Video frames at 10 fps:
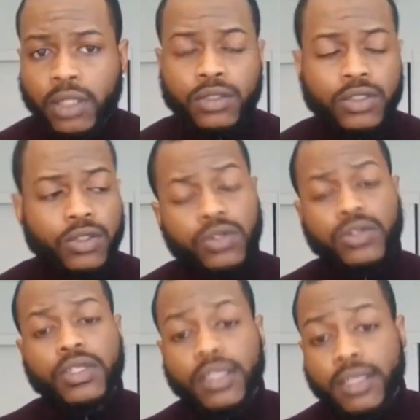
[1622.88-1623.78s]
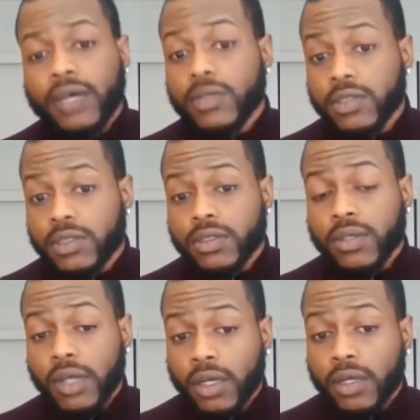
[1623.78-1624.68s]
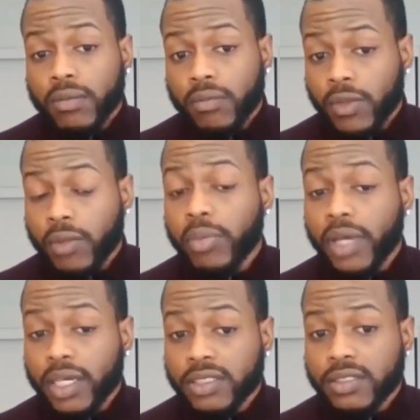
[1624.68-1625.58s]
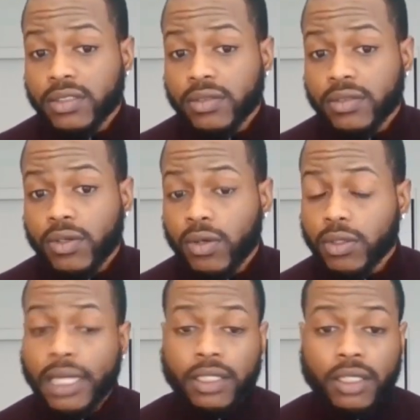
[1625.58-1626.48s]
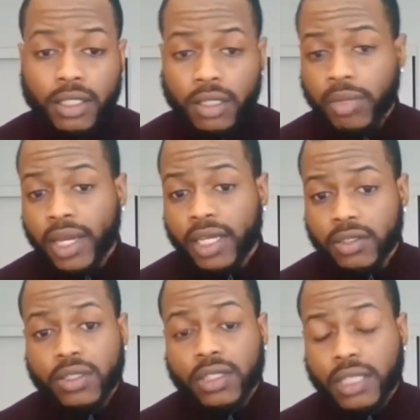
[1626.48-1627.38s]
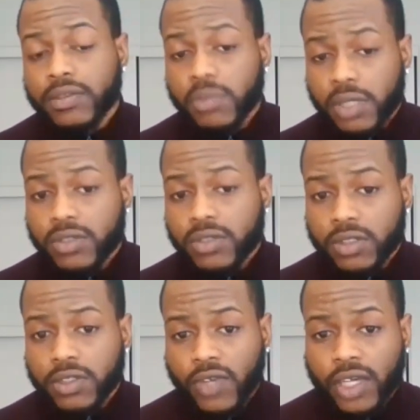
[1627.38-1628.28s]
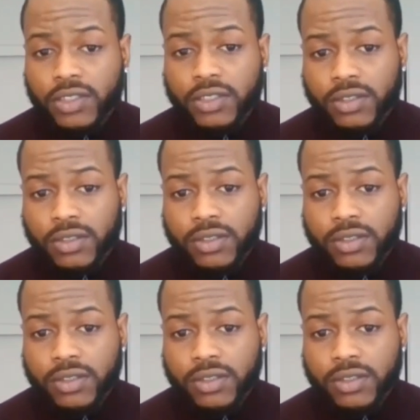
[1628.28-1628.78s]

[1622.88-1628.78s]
So do you think that was the best, looking back, do you think that was the best course of action?